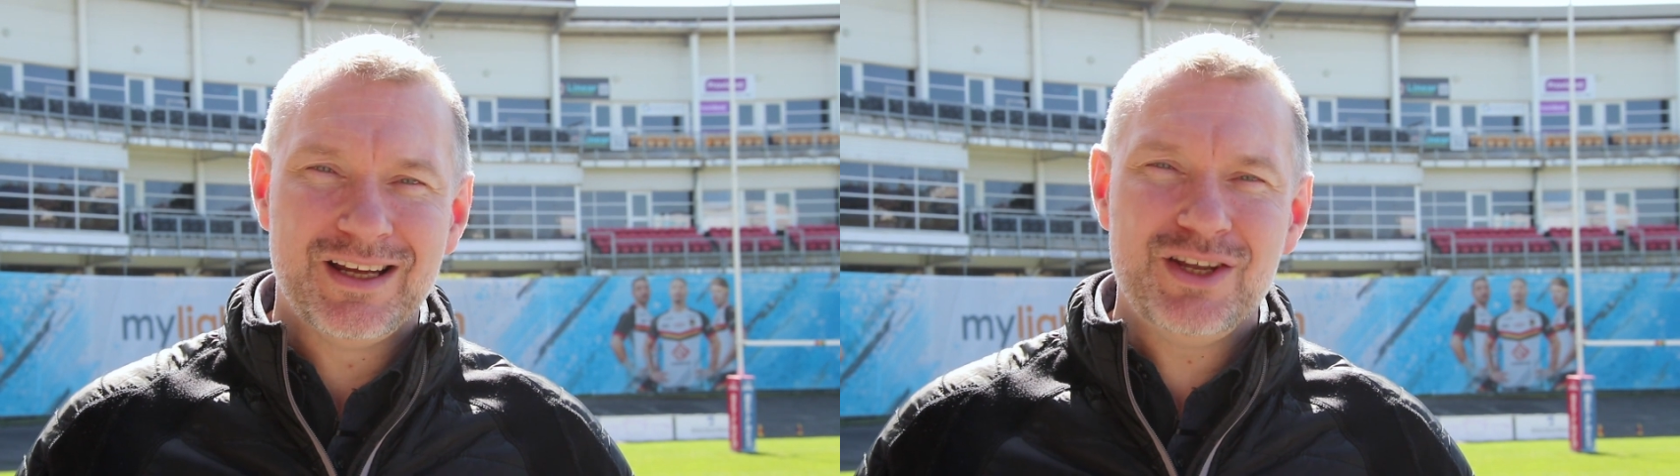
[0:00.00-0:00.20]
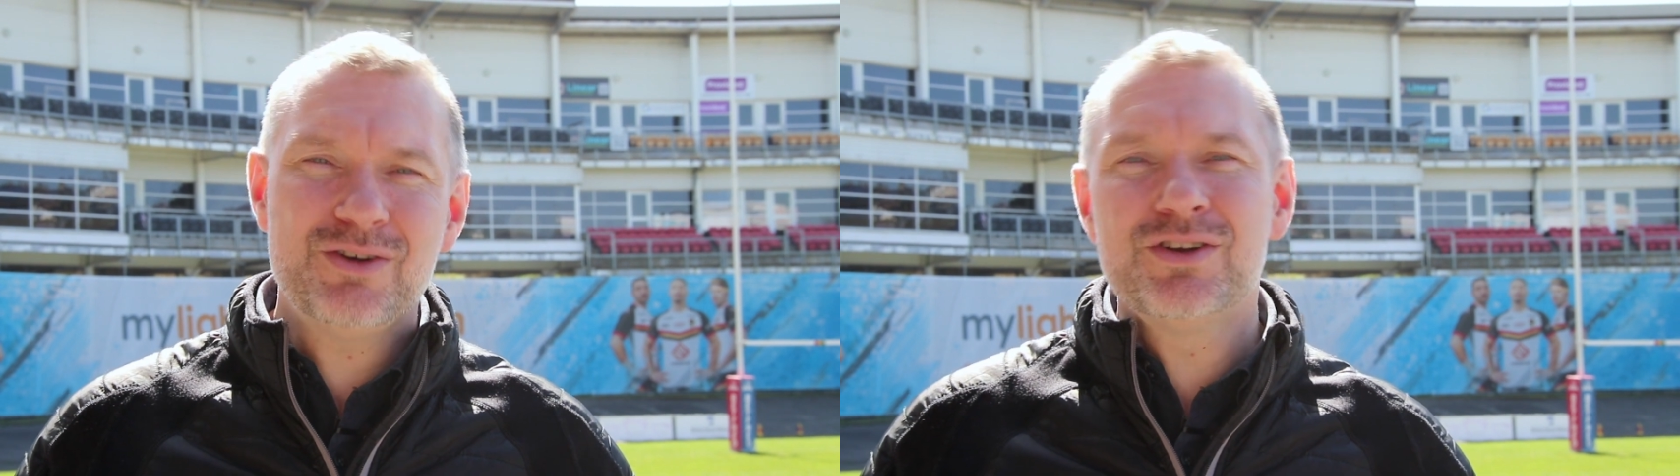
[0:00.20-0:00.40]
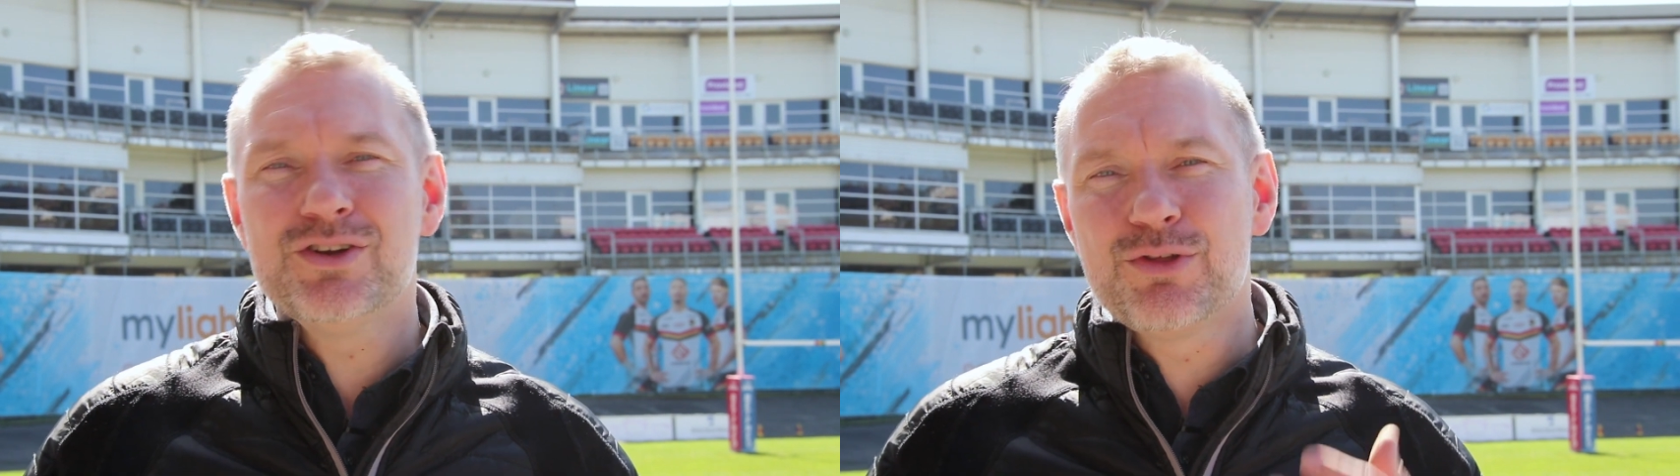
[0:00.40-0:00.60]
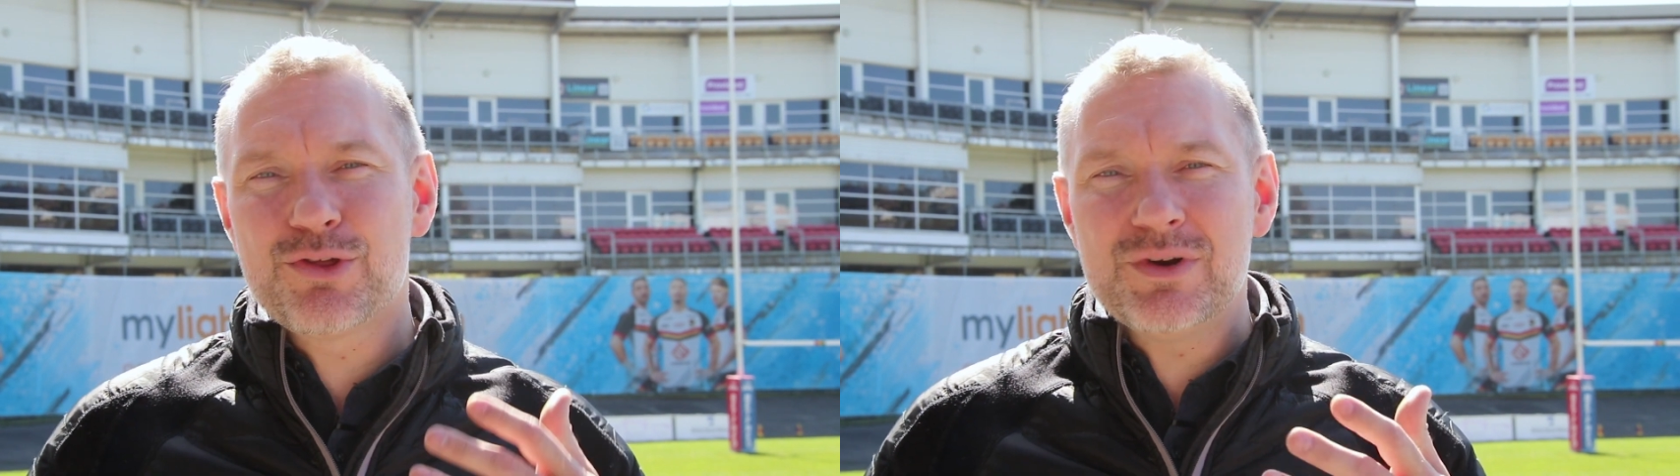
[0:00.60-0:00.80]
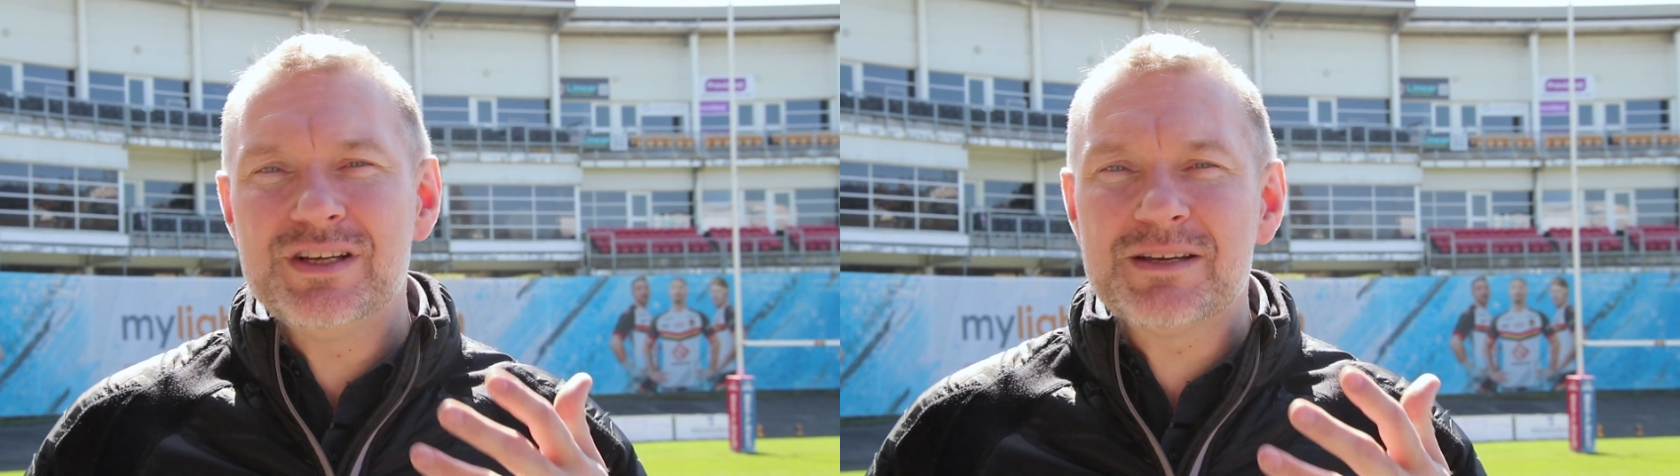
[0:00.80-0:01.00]
You can do
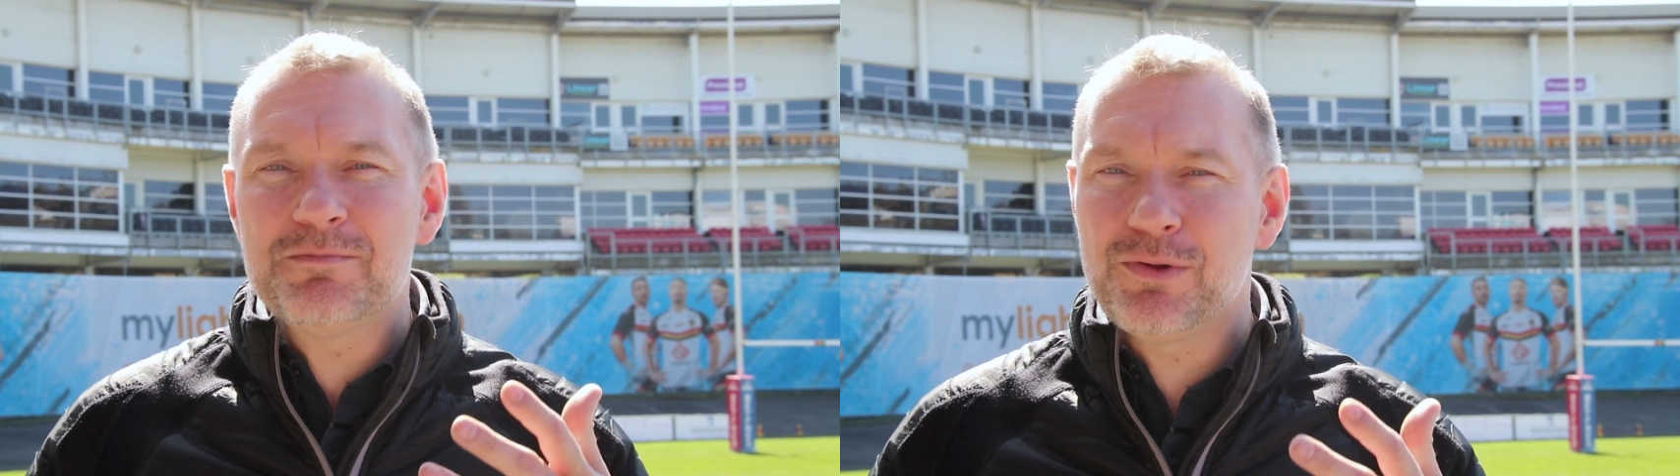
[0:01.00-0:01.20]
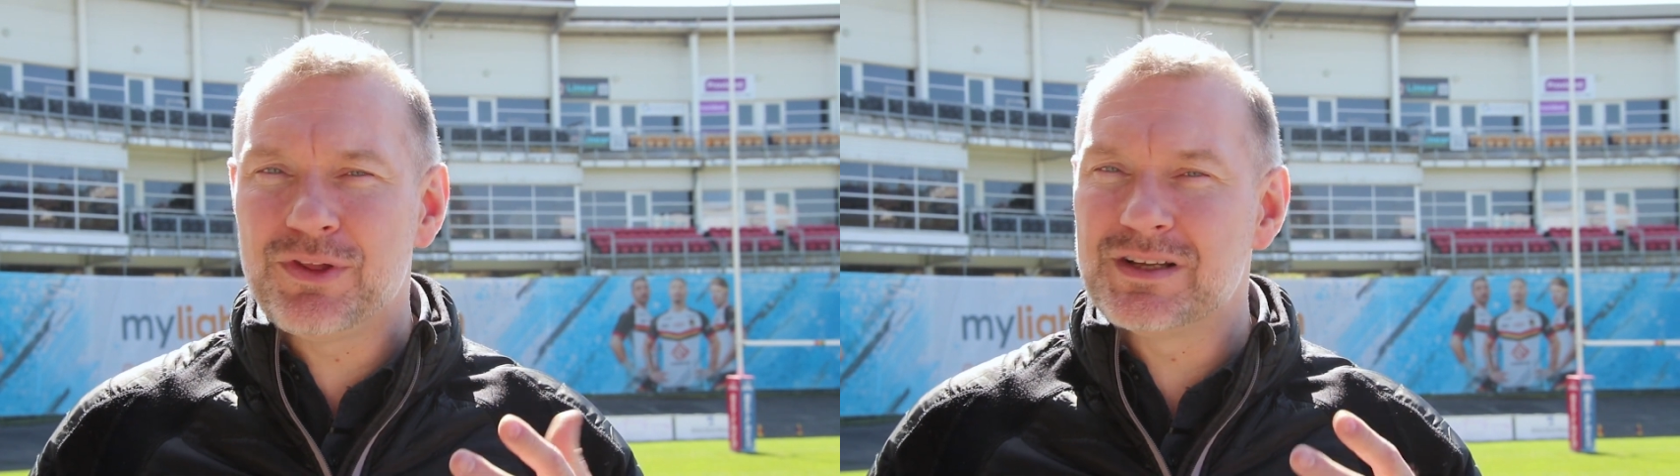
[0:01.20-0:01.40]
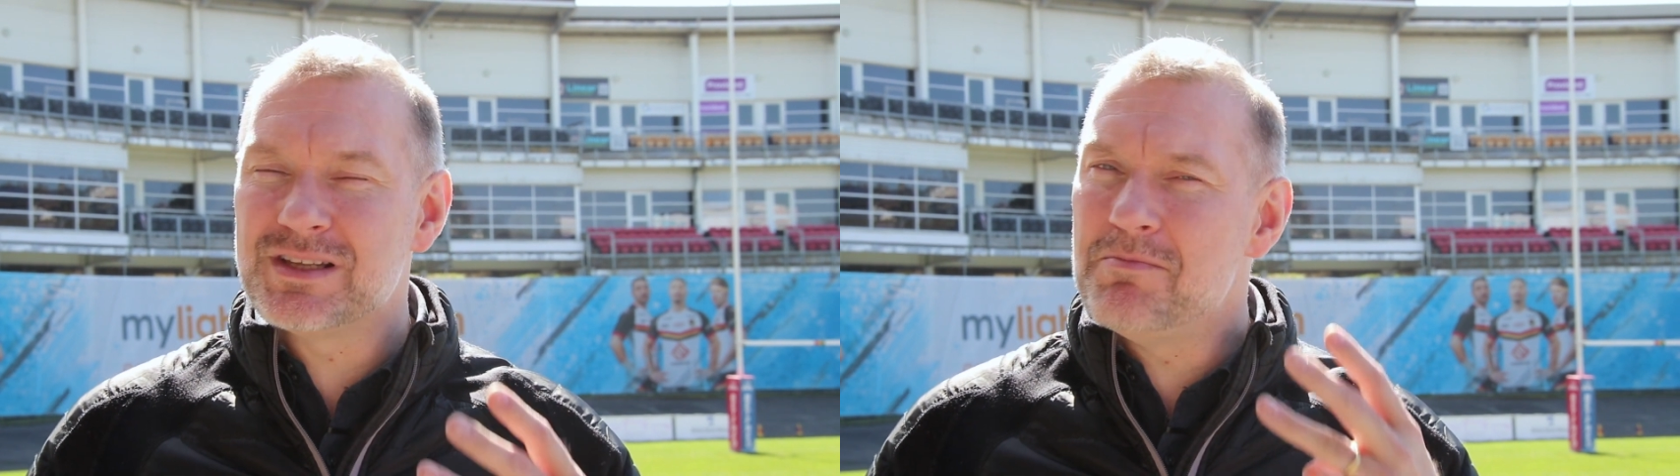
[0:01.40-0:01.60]
three simple things